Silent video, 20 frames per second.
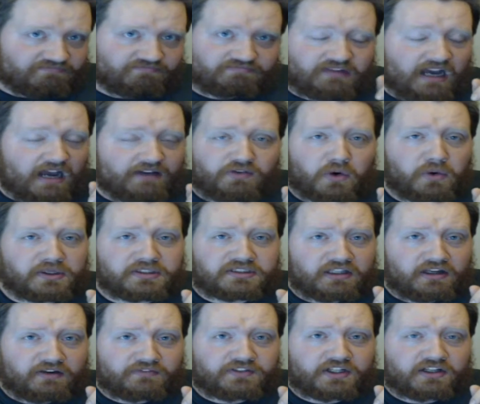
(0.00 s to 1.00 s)
I've always
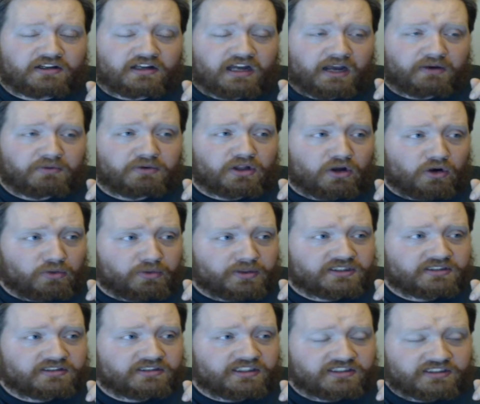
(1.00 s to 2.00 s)
loved you. I will
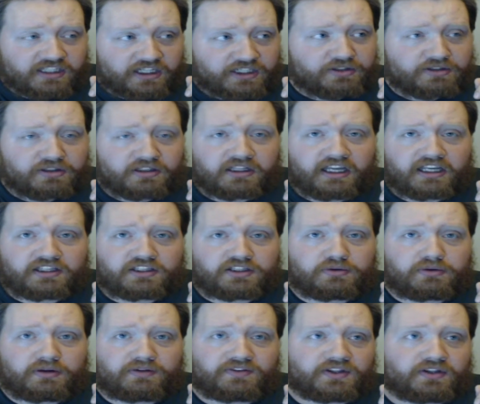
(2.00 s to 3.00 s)
always continue to like
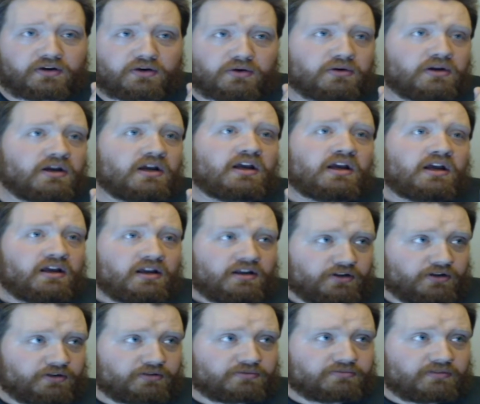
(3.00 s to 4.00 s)
you, even though
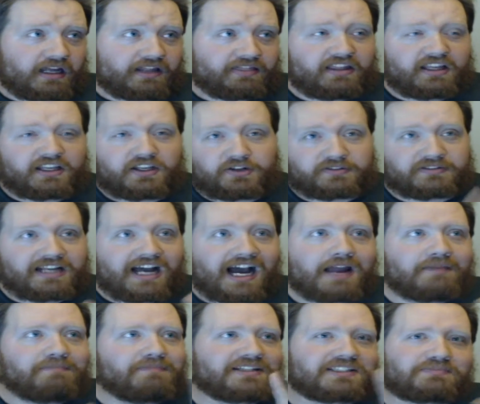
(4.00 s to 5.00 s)
I think your
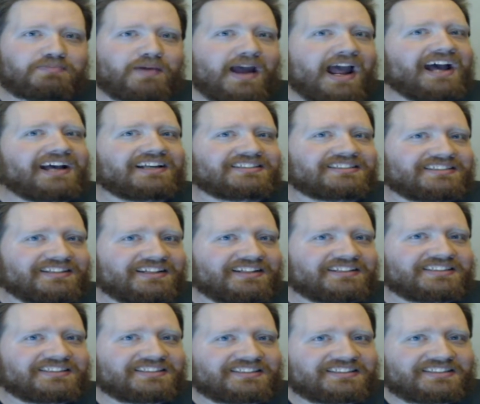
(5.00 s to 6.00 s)
time has passed.
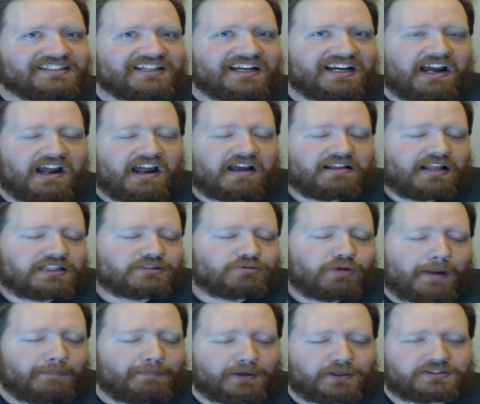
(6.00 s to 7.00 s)
That's
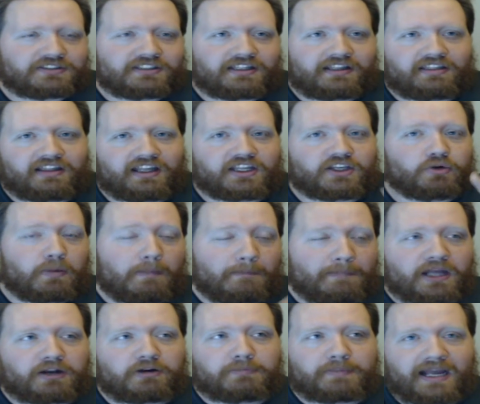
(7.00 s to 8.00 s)
why I personally think you were
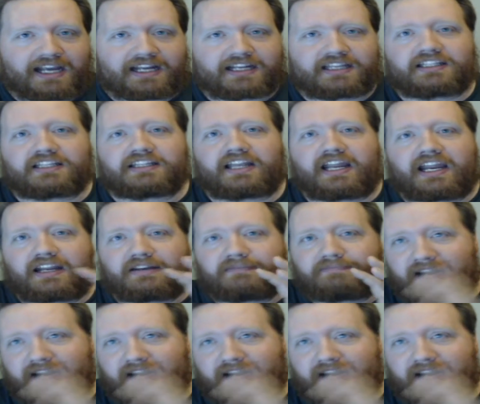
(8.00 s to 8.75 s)
better back in the day.